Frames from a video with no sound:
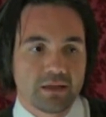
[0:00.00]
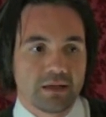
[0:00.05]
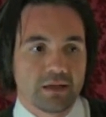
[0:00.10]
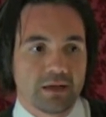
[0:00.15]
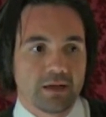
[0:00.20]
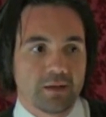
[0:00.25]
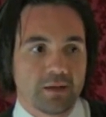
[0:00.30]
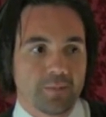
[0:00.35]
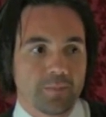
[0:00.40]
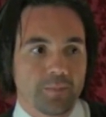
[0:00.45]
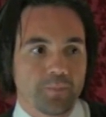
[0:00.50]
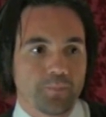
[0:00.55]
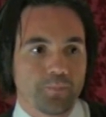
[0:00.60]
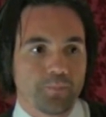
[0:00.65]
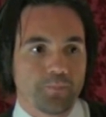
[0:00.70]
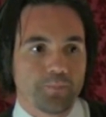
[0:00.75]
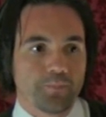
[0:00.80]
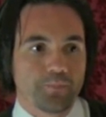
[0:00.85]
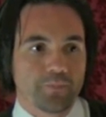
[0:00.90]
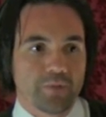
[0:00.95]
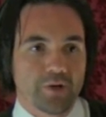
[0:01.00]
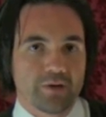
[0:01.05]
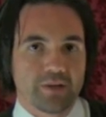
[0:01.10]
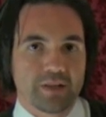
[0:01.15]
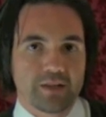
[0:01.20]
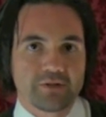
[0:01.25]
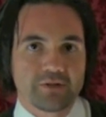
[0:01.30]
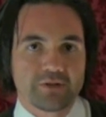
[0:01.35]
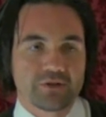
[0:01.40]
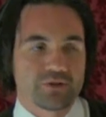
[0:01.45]
Um, you know,
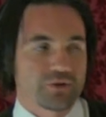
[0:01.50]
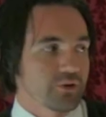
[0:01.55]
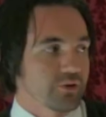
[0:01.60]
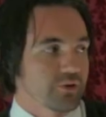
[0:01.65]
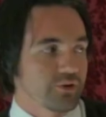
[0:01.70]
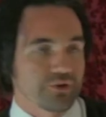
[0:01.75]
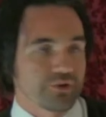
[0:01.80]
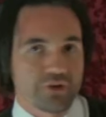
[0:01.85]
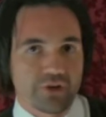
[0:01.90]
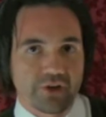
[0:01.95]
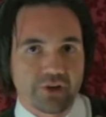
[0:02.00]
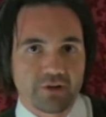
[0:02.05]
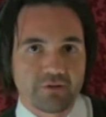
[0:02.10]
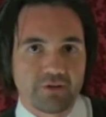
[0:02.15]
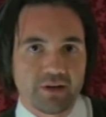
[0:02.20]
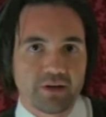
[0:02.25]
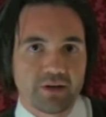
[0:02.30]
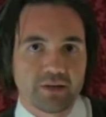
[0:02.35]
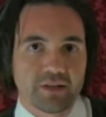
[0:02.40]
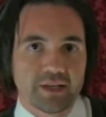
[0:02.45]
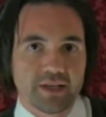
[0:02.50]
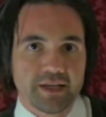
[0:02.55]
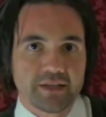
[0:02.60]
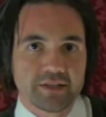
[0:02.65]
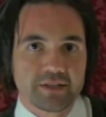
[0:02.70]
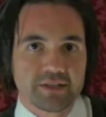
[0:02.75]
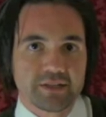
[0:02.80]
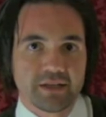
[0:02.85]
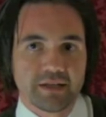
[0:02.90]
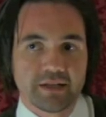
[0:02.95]
not circle jerking around on the
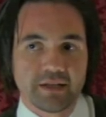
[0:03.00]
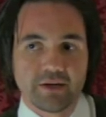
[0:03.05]
internet.